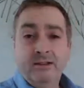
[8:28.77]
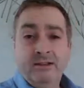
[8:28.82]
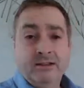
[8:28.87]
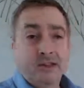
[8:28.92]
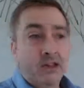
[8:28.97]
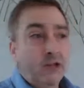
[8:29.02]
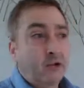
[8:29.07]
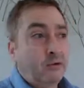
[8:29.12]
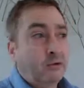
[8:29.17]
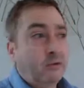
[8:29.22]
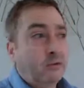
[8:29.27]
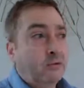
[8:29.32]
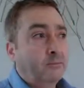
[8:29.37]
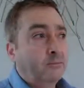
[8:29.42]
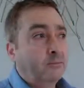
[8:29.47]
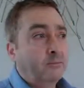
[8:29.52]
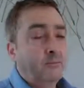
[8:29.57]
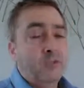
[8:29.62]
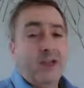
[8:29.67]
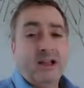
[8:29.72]
So
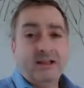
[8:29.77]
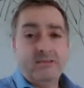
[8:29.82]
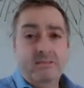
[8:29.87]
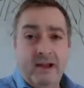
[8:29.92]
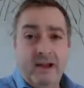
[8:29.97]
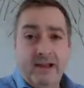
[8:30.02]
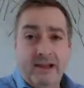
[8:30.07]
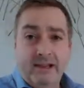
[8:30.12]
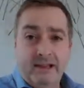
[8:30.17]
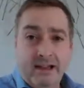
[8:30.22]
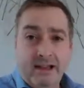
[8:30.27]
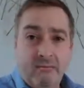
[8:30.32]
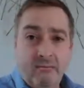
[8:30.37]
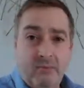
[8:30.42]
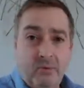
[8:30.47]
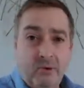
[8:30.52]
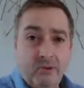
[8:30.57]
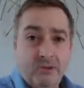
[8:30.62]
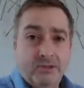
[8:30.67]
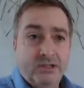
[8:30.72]
that's my
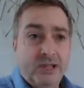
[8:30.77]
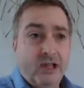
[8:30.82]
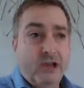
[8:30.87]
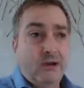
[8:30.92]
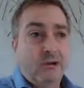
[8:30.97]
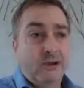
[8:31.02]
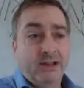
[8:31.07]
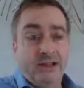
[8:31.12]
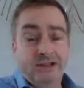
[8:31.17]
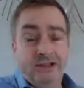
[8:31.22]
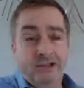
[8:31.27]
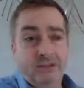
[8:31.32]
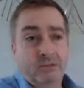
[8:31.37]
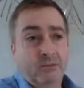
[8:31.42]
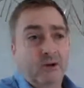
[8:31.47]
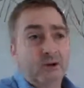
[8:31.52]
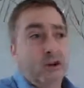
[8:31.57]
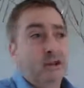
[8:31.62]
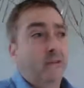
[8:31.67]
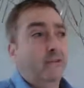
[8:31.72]
example. So in
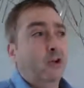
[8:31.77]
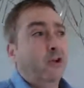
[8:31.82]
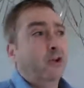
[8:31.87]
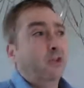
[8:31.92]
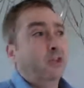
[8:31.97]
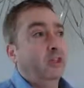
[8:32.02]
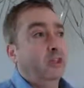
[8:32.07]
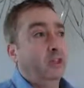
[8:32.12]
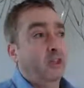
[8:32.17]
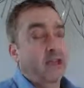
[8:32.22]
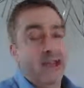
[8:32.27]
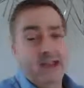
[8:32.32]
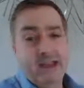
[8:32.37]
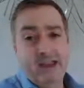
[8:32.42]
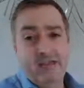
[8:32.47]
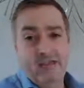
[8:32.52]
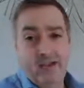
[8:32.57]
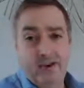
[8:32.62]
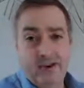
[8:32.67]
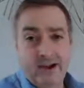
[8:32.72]
summary, you've got the
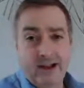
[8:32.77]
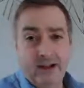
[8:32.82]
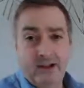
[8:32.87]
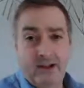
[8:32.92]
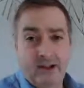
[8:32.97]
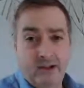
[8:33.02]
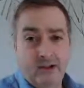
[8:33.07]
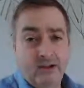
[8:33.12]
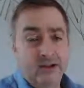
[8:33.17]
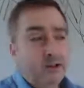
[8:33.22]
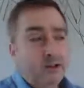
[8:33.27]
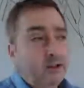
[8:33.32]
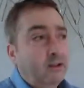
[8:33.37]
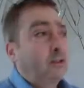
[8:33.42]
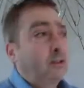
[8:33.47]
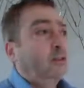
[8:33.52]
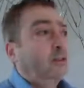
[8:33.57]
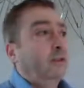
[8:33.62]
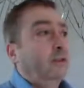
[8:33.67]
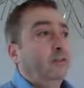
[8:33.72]
A for anchor,
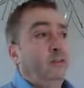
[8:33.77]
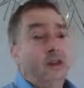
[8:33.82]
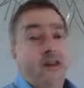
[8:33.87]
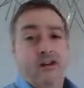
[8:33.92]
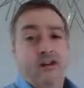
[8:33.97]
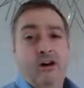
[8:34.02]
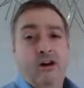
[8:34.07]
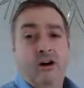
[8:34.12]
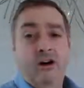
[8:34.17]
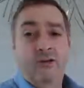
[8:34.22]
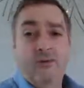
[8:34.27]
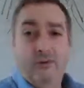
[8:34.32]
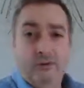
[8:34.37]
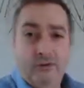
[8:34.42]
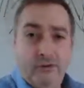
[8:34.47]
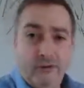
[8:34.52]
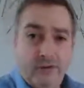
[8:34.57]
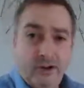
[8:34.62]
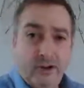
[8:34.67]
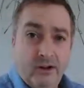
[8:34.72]
then R
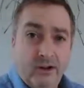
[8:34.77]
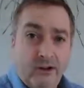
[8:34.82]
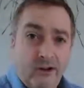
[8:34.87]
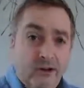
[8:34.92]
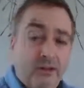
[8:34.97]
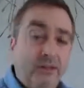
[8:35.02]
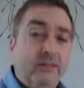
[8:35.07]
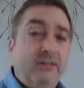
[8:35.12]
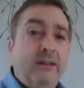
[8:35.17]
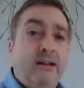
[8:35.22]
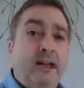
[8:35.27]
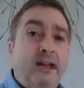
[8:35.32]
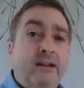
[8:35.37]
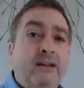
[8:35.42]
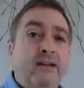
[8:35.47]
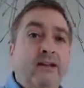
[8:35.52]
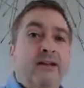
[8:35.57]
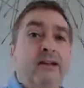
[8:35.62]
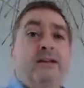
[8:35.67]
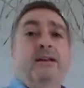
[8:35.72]
for reveal, and
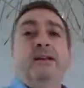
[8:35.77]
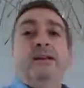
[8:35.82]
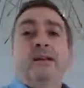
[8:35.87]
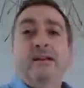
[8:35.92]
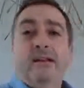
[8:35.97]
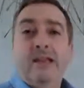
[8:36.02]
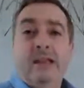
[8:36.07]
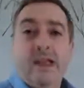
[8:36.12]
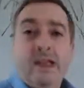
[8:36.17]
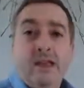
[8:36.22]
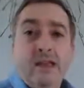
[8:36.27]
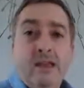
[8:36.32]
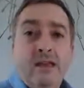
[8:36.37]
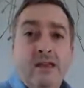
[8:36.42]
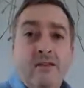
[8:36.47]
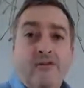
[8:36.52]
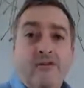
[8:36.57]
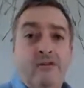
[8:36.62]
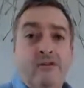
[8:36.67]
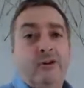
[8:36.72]
then
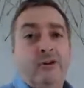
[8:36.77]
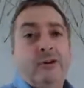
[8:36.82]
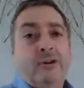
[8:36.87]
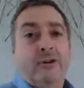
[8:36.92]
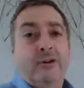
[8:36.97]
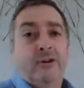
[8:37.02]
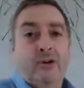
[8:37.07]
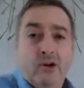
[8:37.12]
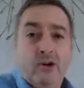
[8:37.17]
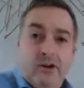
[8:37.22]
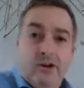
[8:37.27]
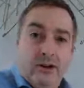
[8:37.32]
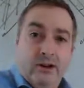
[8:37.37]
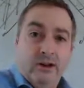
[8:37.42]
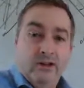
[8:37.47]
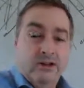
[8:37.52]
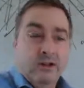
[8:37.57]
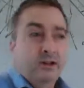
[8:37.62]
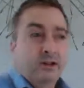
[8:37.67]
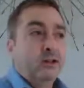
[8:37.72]
E for
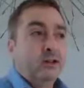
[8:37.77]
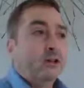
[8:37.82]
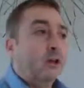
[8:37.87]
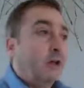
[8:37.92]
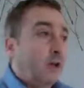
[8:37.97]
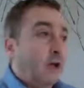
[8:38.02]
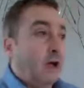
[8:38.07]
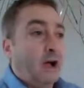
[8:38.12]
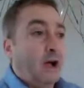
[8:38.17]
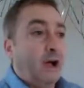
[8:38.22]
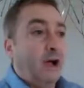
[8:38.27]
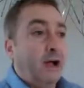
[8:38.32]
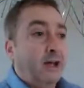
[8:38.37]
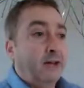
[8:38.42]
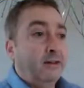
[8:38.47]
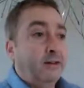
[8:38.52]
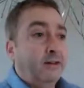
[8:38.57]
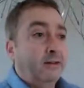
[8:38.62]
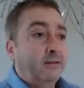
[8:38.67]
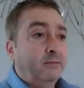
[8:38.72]
encourage.
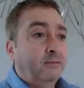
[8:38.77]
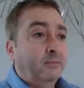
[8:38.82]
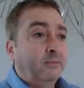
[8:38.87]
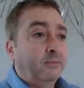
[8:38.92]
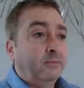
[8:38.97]
And